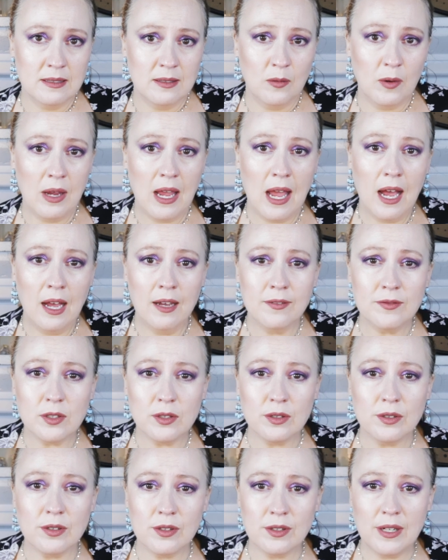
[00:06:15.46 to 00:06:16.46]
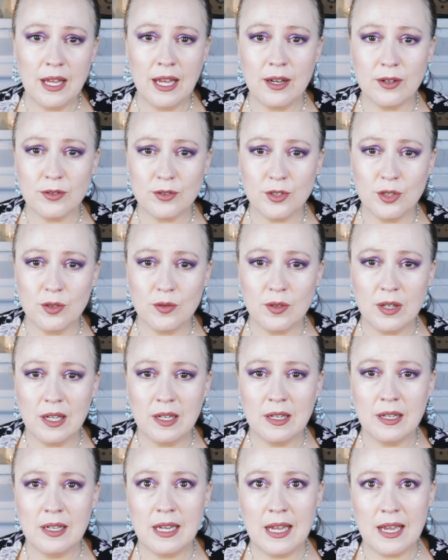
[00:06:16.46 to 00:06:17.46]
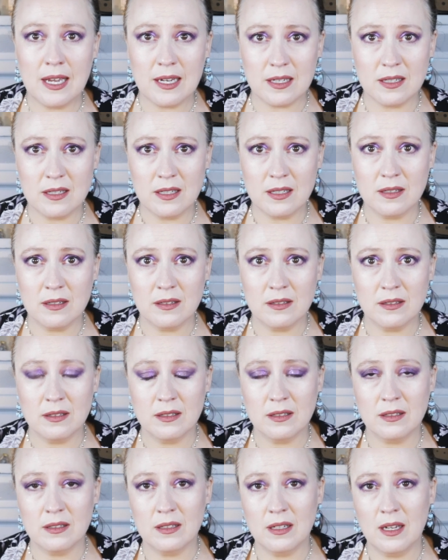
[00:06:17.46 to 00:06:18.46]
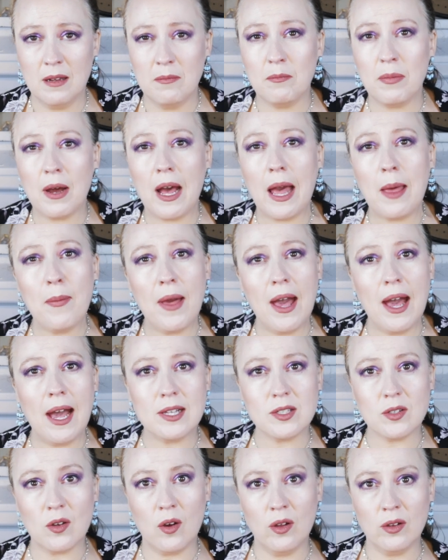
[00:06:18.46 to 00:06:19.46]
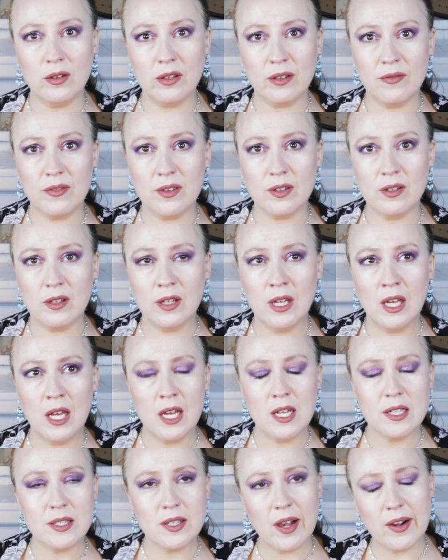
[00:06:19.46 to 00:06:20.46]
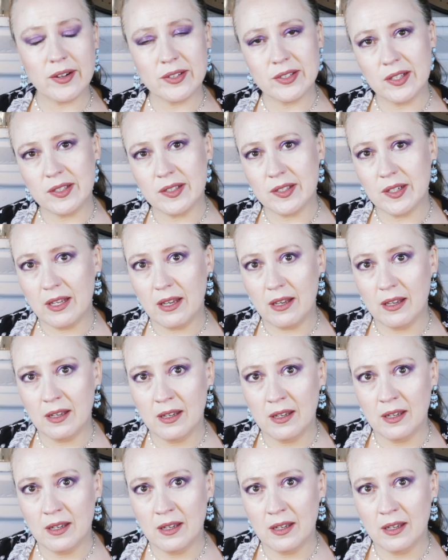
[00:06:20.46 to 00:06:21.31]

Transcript: we have to learn how to connect and bypass all of the toxicity